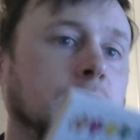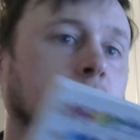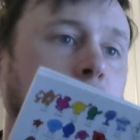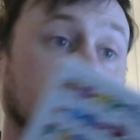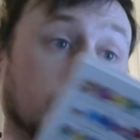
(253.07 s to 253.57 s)

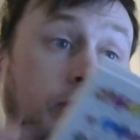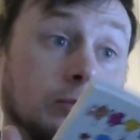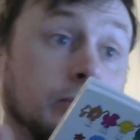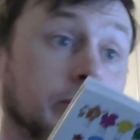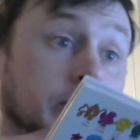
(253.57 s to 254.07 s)
So Jack's
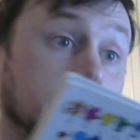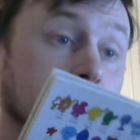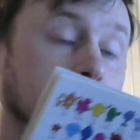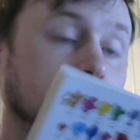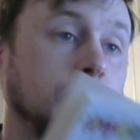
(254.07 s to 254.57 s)
also telling the
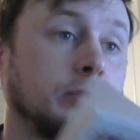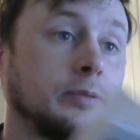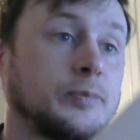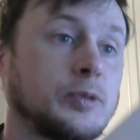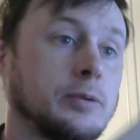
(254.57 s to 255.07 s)
truth.
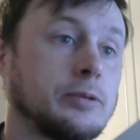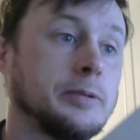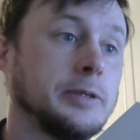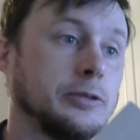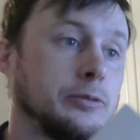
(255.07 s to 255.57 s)
He's supposed to
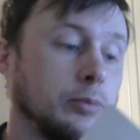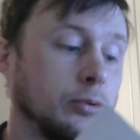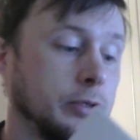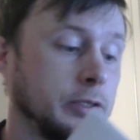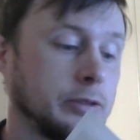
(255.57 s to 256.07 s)
be a good
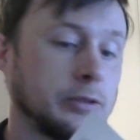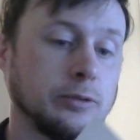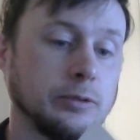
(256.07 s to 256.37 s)
boy. That's good.